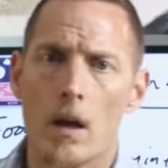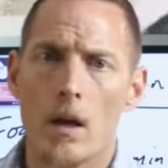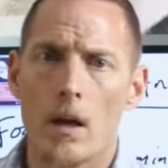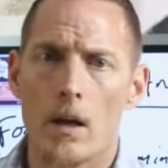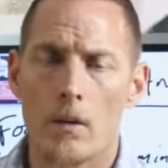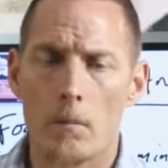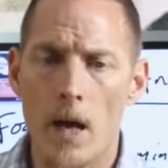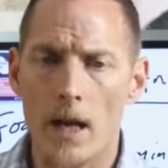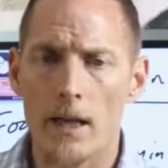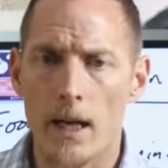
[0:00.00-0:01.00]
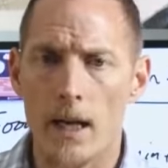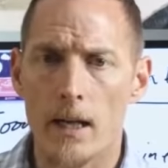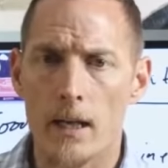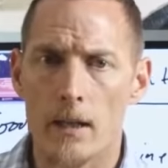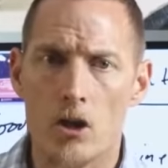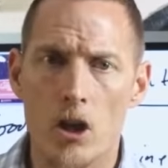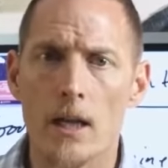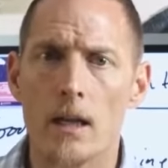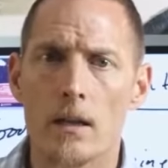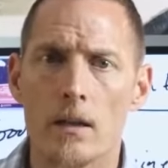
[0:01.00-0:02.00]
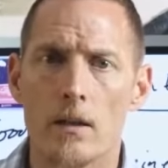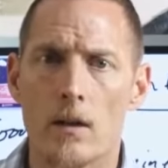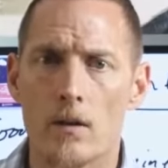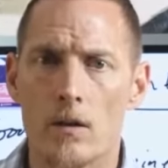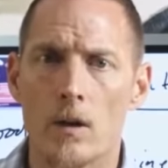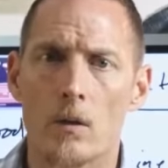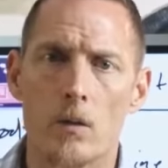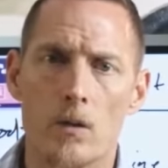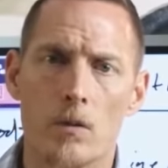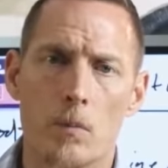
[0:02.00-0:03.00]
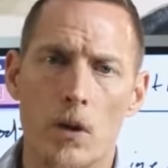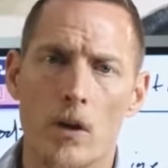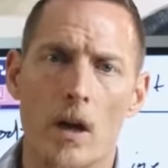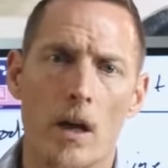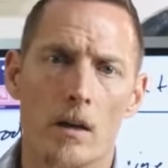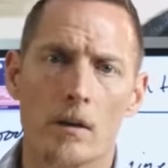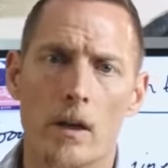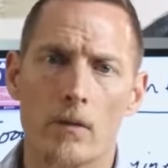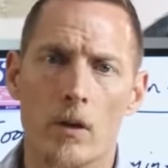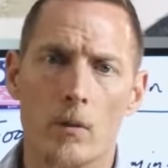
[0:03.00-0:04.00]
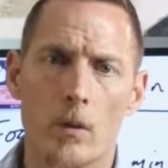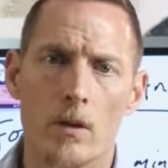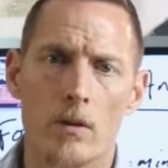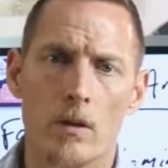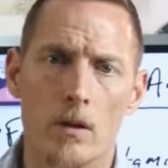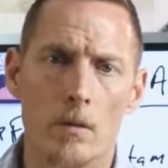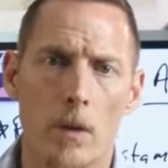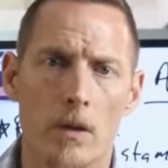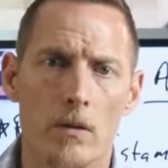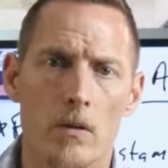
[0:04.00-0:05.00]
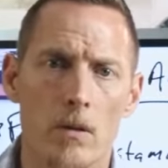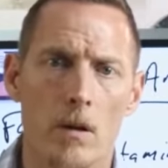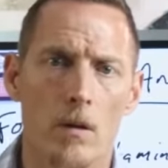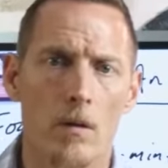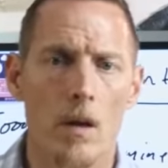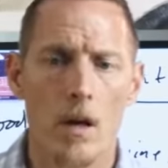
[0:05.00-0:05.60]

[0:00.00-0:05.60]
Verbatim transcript: and they're medicating and checking their dose periodically every three to six months or so.